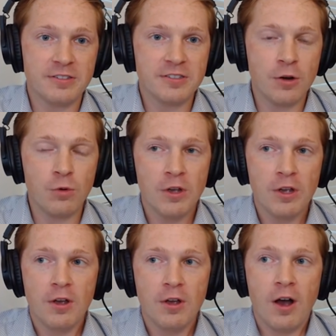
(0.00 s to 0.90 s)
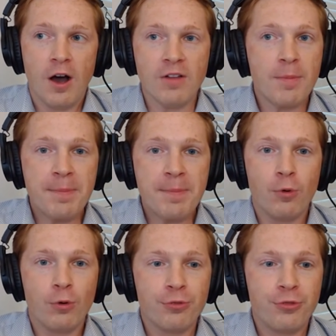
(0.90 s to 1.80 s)
And so a lot of
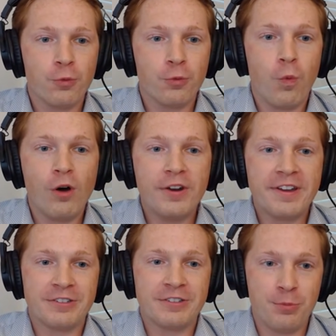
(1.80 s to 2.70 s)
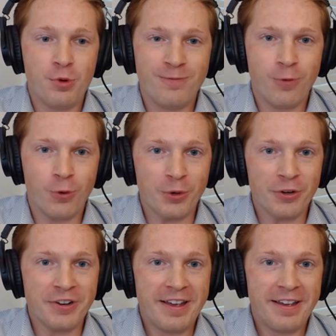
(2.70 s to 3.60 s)
people, they're wanting to move
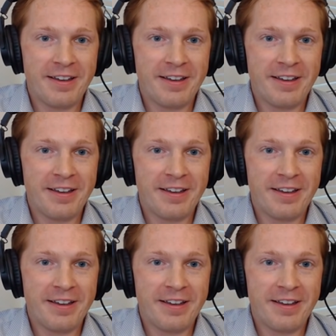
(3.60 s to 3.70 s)
forward